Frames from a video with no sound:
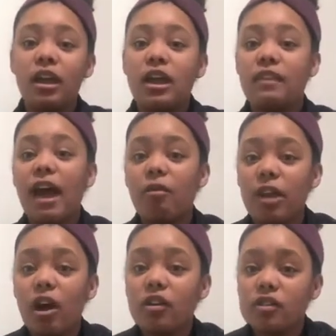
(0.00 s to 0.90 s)
That way
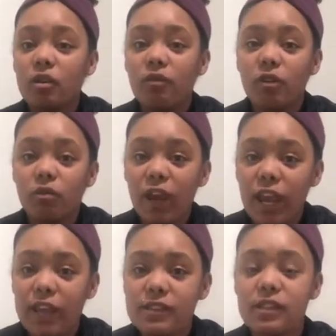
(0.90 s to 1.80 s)
also, if it
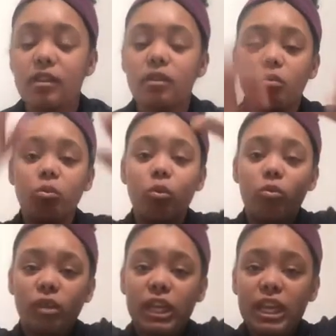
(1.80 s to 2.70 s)
rains, the
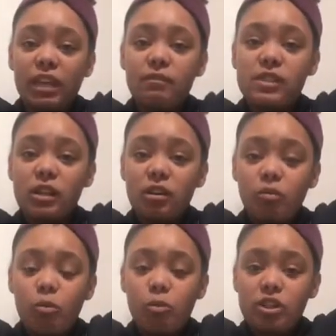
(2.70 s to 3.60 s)
leaves will
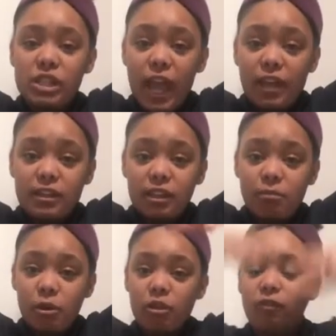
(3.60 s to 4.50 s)
protect the
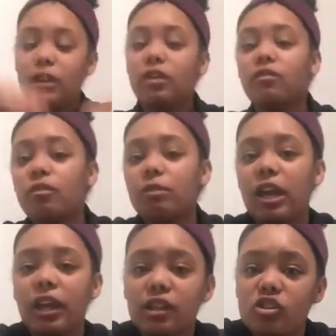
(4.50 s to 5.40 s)
bird feeder from
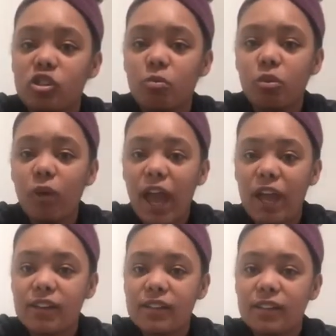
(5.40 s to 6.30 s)
getting super
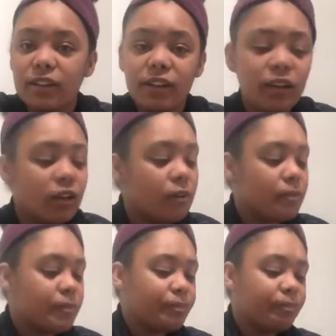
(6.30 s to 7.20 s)
wet.
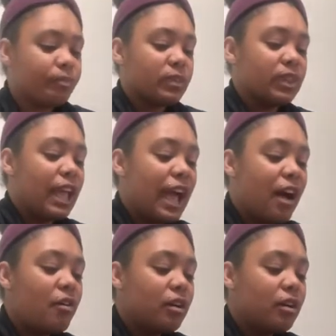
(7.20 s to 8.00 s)
Now,